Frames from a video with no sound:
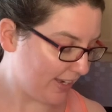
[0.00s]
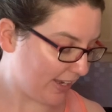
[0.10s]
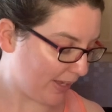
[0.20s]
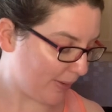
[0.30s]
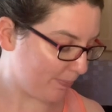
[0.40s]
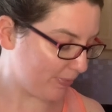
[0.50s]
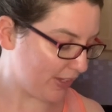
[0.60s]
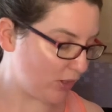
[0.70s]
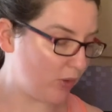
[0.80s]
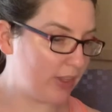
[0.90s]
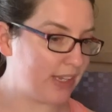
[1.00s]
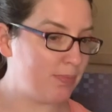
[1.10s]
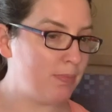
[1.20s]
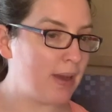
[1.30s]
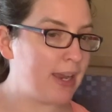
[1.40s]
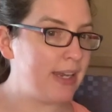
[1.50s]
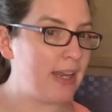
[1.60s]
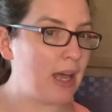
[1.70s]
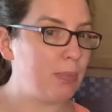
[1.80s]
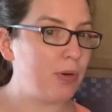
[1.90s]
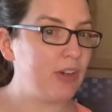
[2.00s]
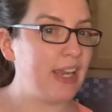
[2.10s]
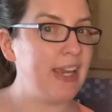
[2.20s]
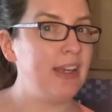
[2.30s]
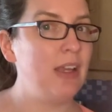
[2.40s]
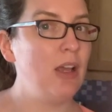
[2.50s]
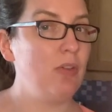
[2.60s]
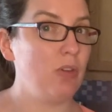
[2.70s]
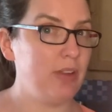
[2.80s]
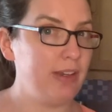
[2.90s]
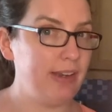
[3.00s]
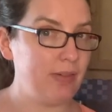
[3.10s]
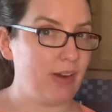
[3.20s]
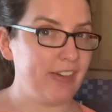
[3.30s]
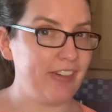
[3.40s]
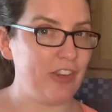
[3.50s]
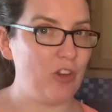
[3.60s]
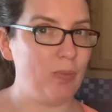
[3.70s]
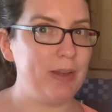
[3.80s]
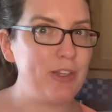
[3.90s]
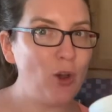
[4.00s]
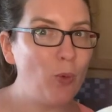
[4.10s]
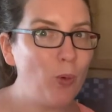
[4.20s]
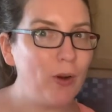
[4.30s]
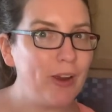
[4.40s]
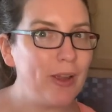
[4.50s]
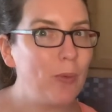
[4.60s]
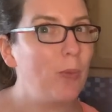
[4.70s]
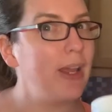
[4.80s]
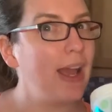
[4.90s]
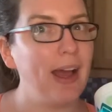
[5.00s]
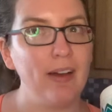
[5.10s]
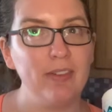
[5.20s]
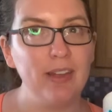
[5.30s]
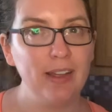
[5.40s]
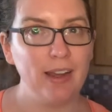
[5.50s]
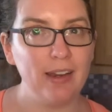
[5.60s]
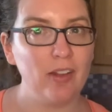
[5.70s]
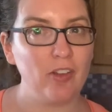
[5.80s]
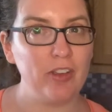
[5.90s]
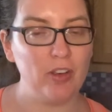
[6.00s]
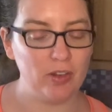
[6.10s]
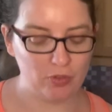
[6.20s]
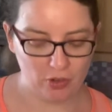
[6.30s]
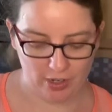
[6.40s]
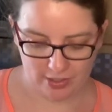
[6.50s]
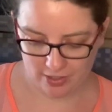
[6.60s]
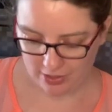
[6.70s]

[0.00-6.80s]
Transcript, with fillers: Um, so this might not pertain for the dishwasher to you, but don't worry, we have another use for it.